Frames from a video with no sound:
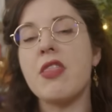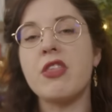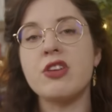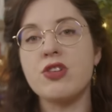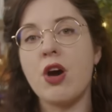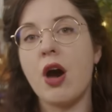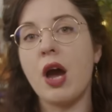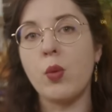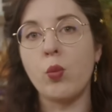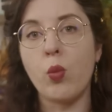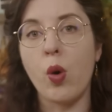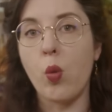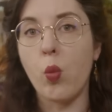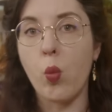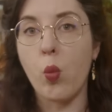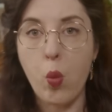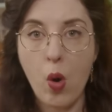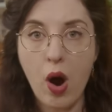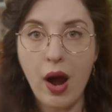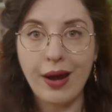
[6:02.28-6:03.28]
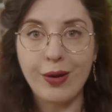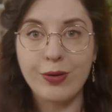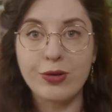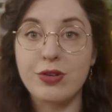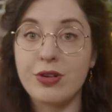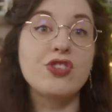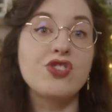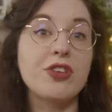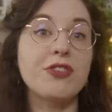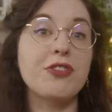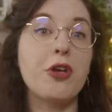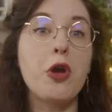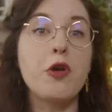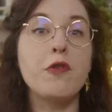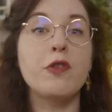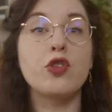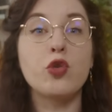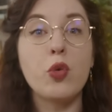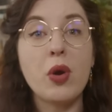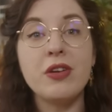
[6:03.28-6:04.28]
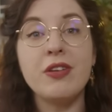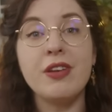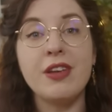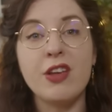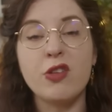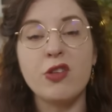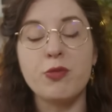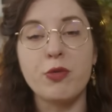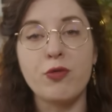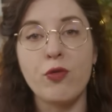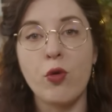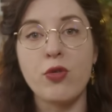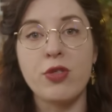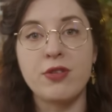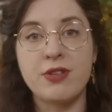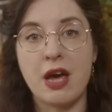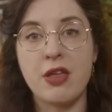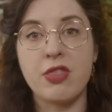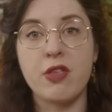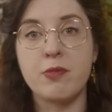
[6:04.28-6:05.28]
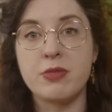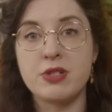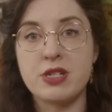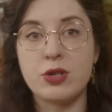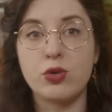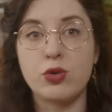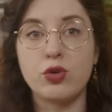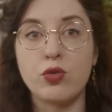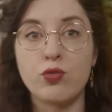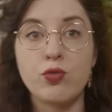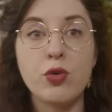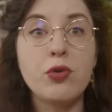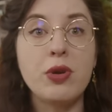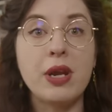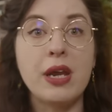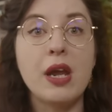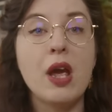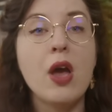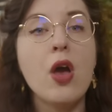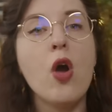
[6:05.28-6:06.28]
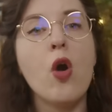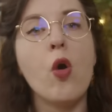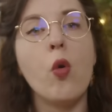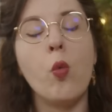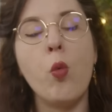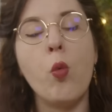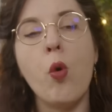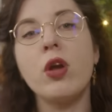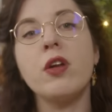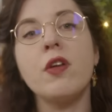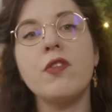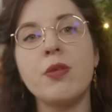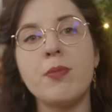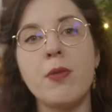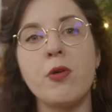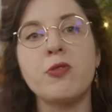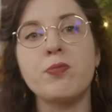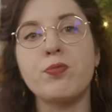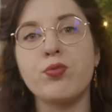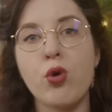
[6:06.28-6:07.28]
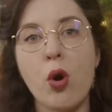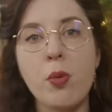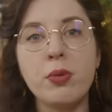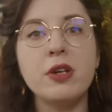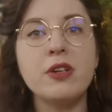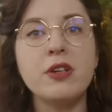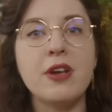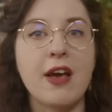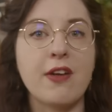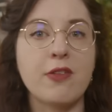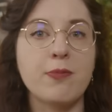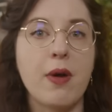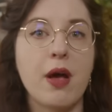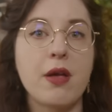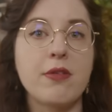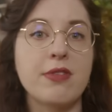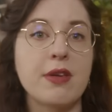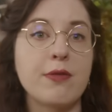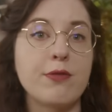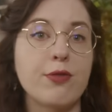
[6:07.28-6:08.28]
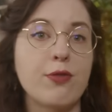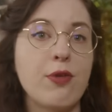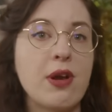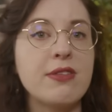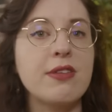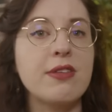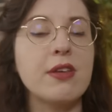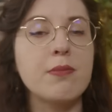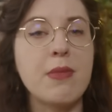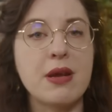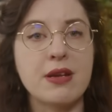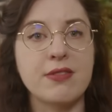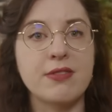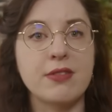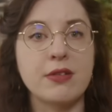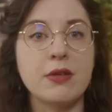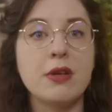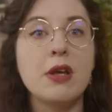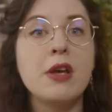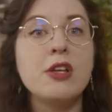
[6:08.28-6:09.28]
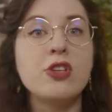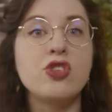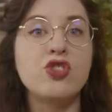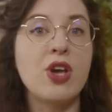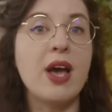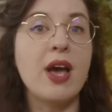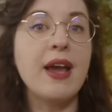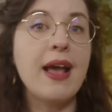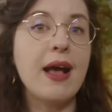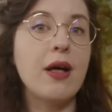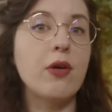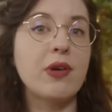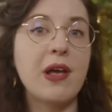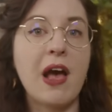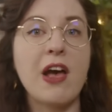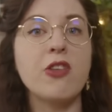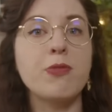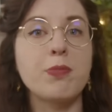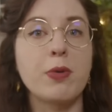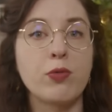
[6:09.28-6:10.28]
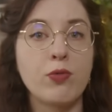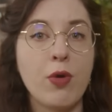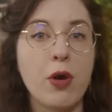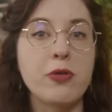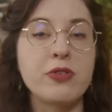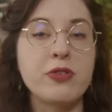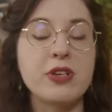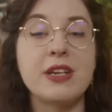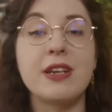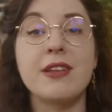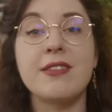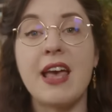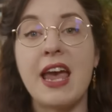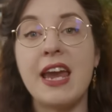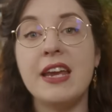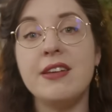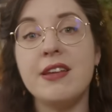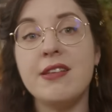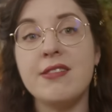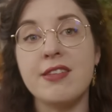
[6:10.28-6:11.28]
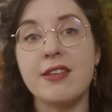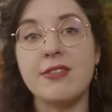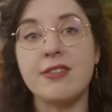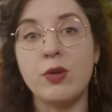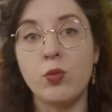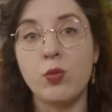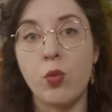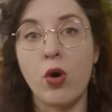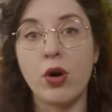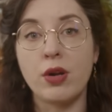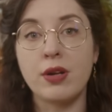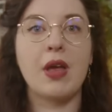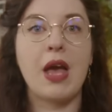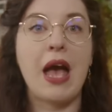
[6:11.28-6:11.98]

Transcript: at the time were wild. Just over 20 years before the death of Matilda Rooney, one of the most prominent experts in forensic medicine, J.L. Casper, wrote in his 1861